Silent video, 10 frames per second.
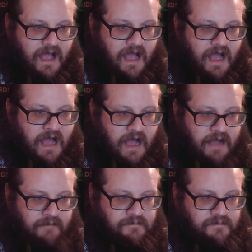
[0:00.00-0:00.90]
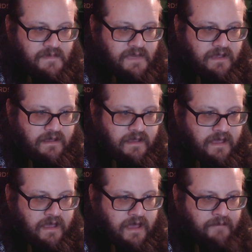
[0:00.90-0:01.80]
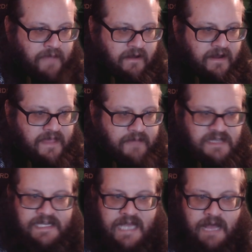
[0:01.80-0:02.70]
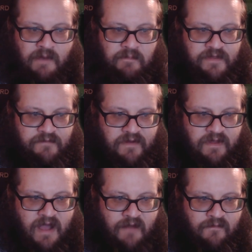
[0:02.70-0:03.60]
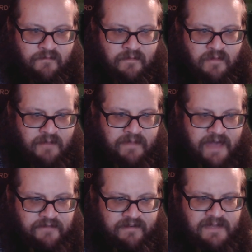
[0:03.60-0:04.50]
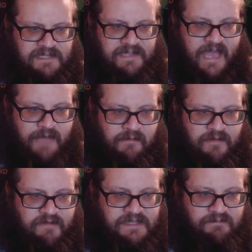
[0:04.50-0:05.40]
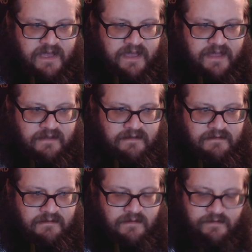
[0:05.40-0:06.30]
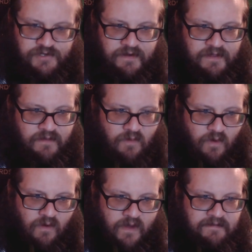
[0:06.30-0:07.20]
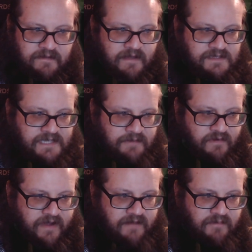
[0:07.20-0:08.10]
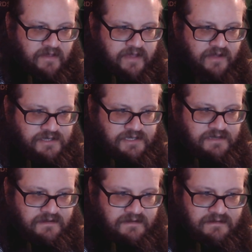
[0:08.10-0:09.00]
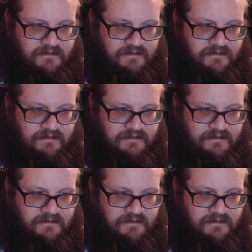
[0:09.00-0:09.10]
And apparently they must have come up with, from what I'm gathering in this, they came up with a recipe during the war, and then they were separated by the ocean.